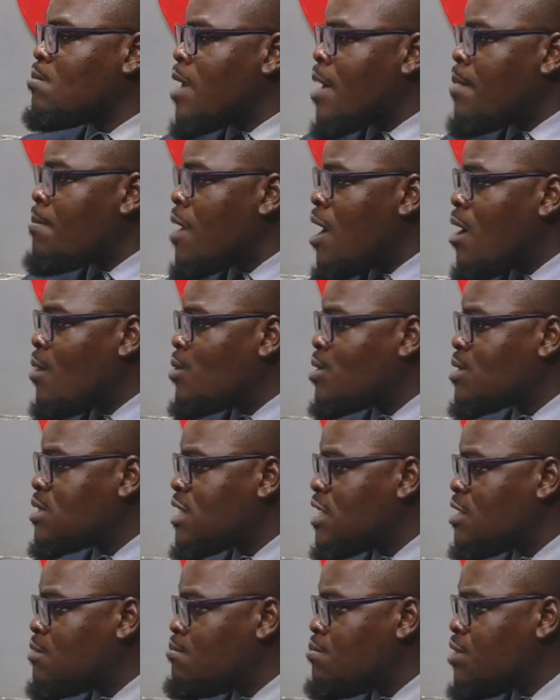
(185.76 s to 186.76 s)
by powers
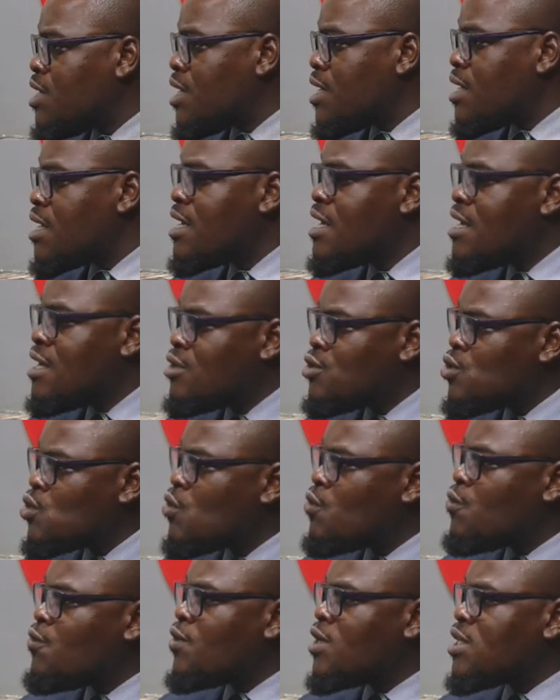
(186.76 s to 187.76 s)
that be
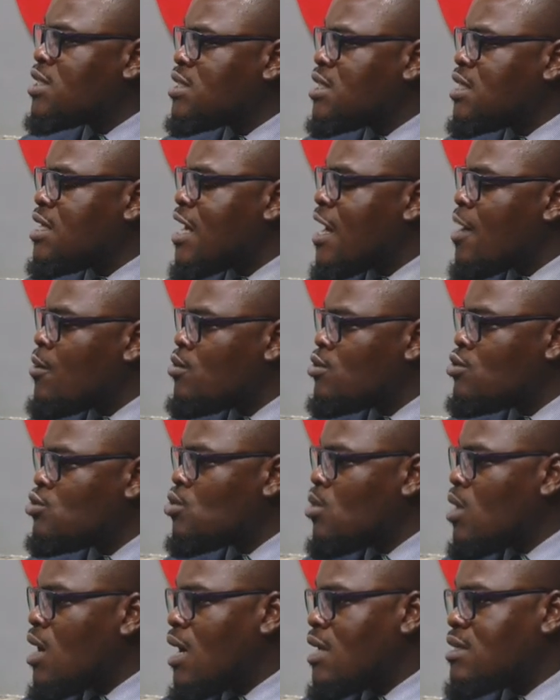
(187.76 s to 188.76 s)
so firstly i want
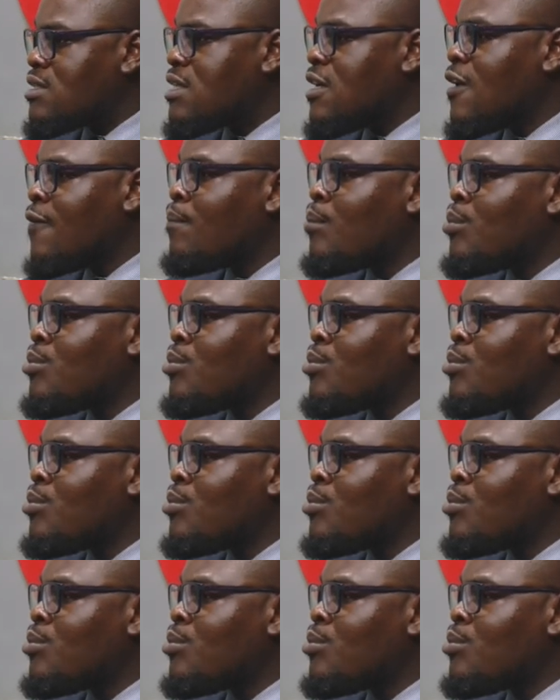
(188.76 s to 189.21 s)
to ask